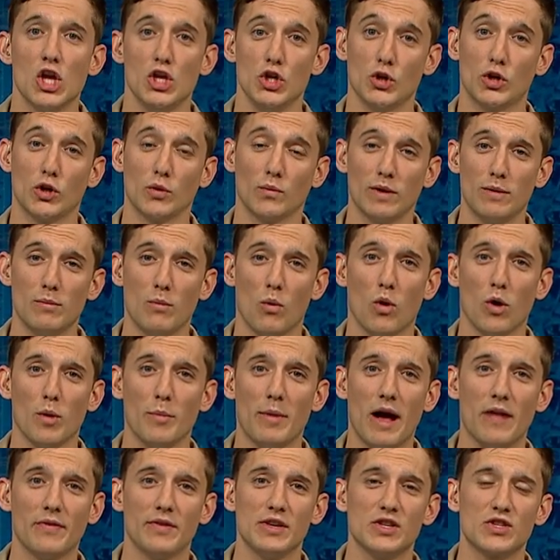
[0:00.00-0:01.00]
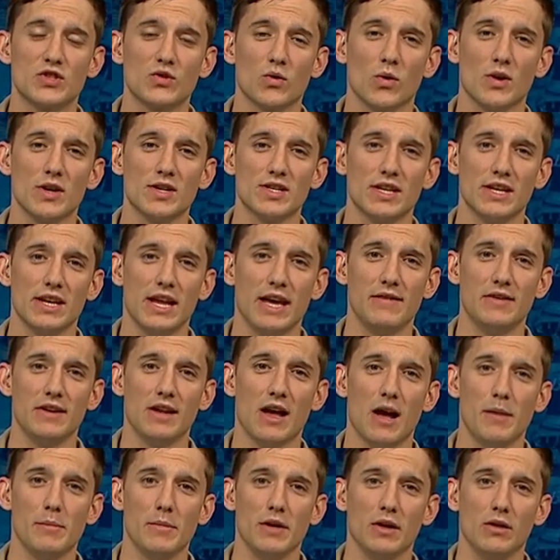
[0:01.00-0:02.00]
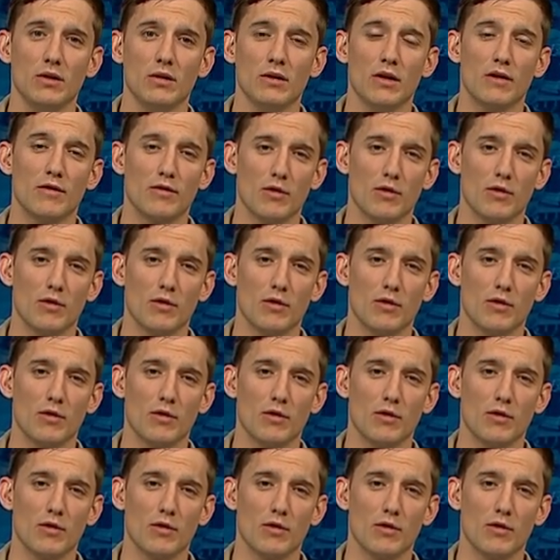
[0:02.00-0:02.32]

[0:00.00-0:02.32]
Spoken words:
You can read more about these stories at Navy.mil.